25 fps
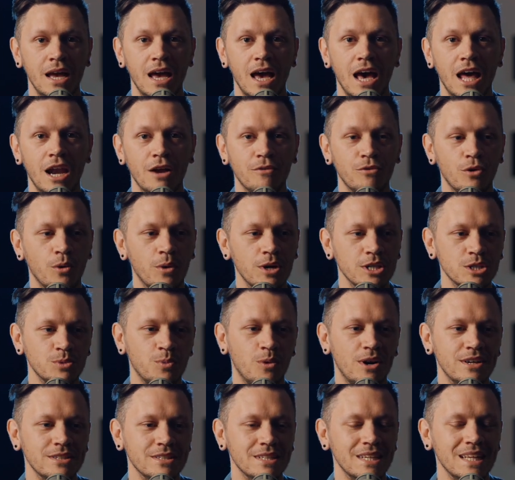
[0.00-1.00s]
And I've always
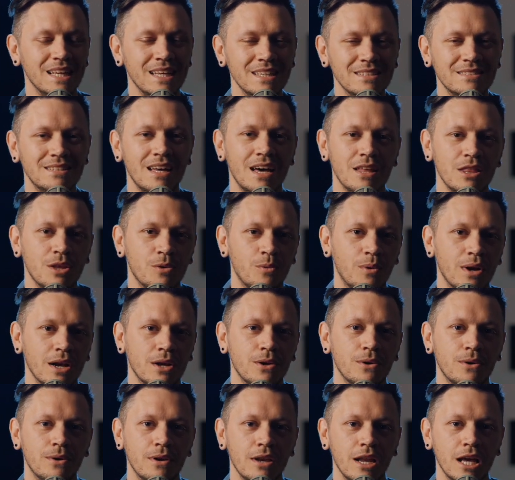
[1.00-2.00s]
wondered, is that the
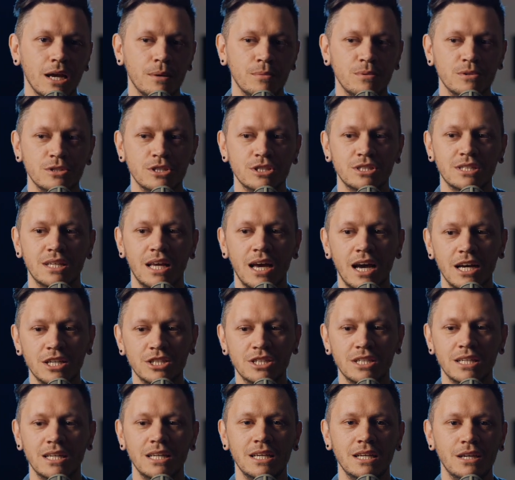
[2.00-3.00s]
record label just
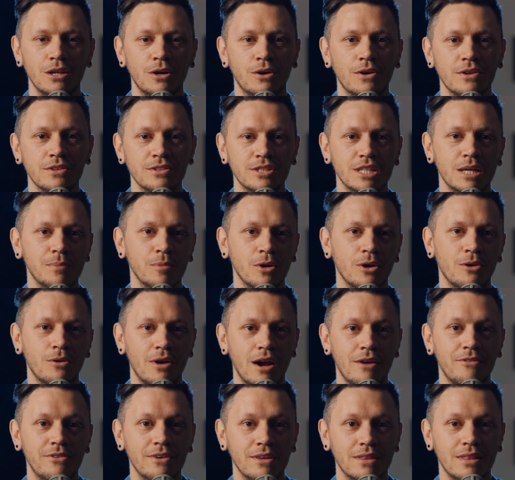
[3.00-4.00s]
cashing in on a
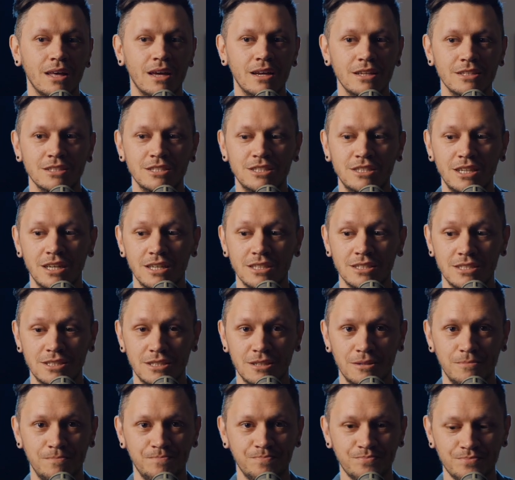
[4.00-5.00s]
demographic that is
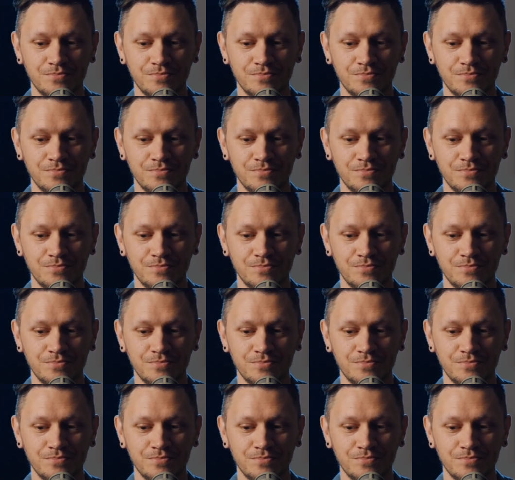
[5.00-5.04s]
just